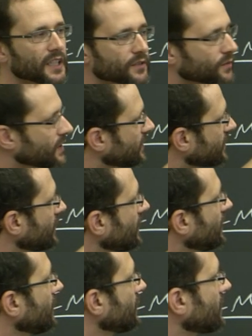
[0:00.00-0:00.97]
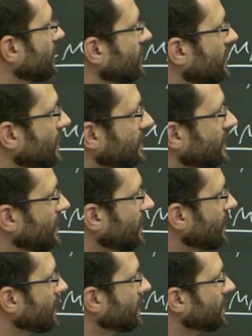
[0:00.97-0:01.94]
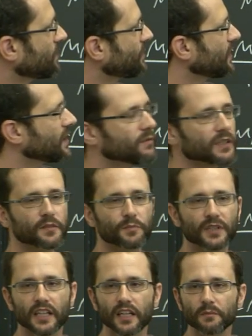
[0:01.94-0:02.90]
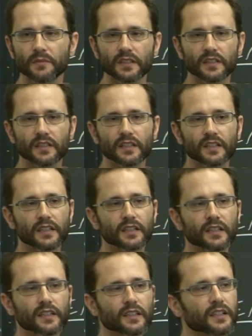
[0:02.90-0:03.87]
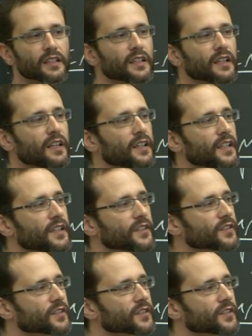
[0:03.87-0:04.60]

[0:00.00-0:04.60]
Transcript: matrix such that uh, P equals PM. Uh,